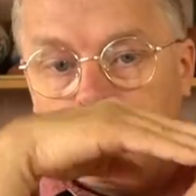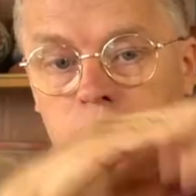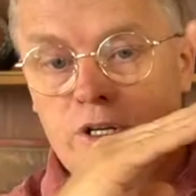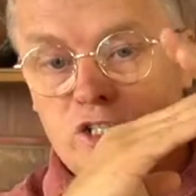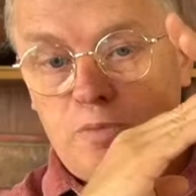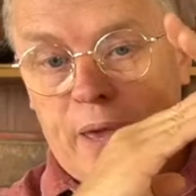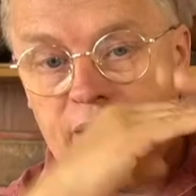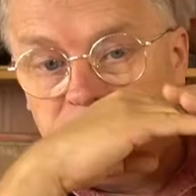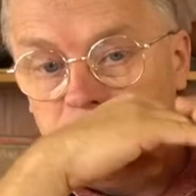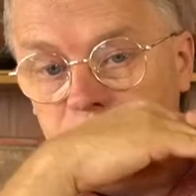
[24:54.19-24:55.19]
good there's
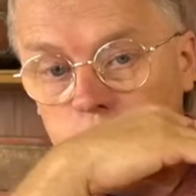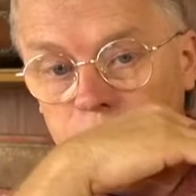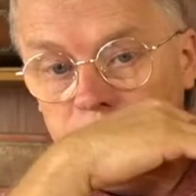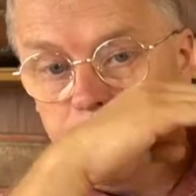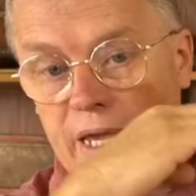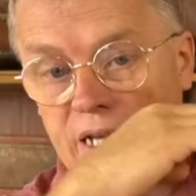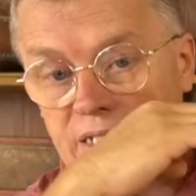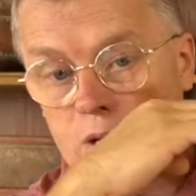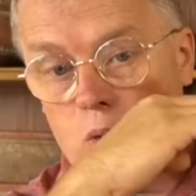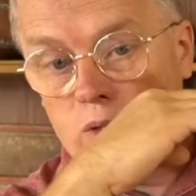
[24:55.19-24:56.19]
spaces between them because
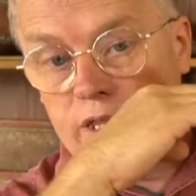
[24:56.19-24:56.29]
they don't